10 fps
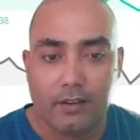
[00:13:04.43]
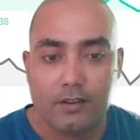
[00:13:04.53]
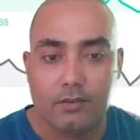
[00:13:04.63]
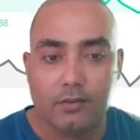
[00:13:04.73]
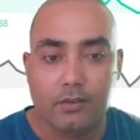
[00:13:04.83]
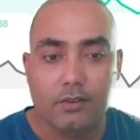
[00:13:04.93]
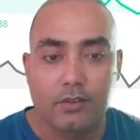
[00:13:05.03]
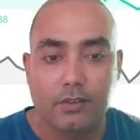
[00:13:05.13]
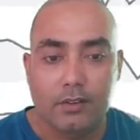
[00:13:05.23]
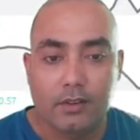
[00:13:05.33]
So
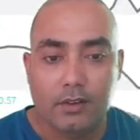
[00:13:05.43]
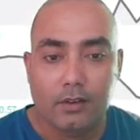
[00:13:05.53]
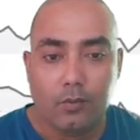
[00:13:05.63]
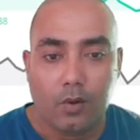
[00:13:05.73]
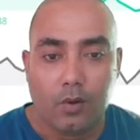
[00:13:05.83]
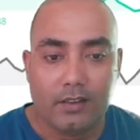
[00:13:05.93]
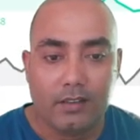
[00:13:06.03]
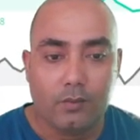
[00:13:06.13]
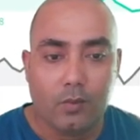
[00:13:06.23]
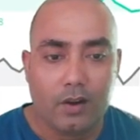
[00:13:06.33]
what
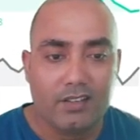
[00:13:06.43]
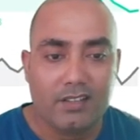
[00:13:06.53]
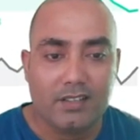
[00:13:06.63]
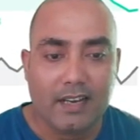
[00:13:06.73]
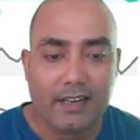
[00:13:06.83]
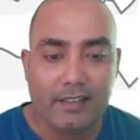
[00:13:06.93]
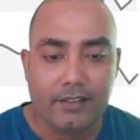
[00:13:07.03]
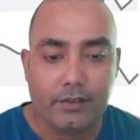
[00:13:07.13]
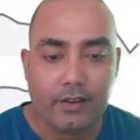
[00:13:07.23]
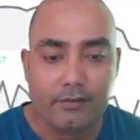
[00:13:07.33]
is inside this,
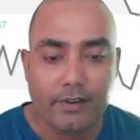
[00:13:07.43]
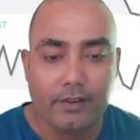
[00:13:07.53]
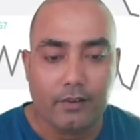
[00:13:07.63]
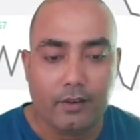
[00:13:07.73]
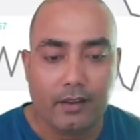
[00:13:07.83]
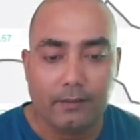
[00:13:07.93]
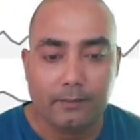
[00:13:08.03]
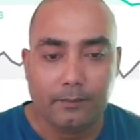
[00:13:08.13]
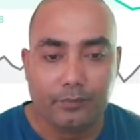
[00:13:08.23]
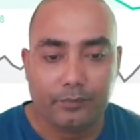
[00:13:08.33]
you can read, okay,
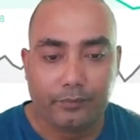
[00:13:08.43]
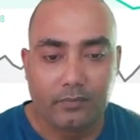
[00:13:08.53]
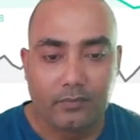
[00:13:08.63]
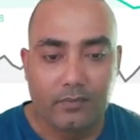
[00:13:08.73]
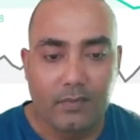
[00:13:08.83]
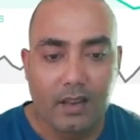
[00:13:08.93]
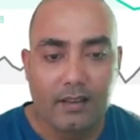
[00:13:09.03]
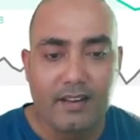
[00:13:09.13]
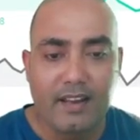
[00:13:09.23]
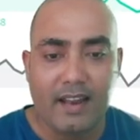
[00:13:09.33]

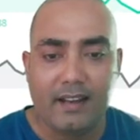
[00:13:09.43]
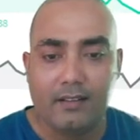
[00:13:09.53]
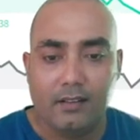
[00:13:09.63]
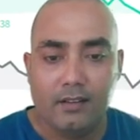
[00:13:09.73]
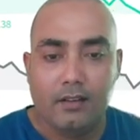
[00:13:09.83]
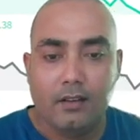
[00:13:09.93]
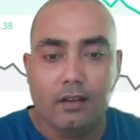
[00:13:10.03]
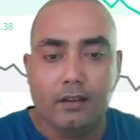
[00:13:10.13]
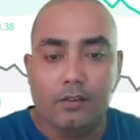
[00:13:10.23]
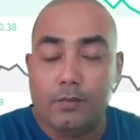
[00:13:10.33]
read, and
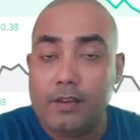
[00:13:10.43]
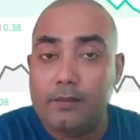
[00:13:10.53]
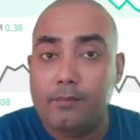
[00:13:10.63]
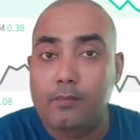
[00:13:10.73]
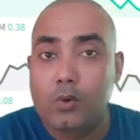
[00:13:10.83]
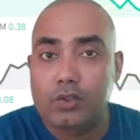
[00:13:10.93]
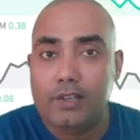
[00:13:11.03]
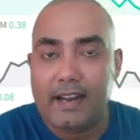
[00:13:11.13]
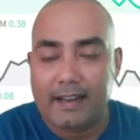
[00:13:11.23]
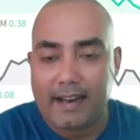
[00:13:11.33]
you may post
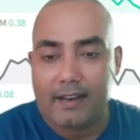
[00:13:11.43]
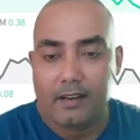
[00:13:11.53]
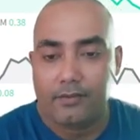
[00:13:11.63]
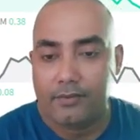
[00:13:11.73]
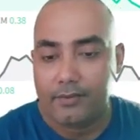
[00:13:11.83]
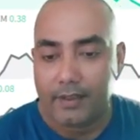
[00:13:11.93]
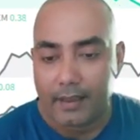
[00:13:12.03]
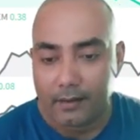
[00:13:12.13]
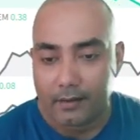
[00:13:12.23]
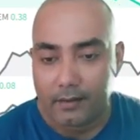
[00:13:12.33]
that kind of thing.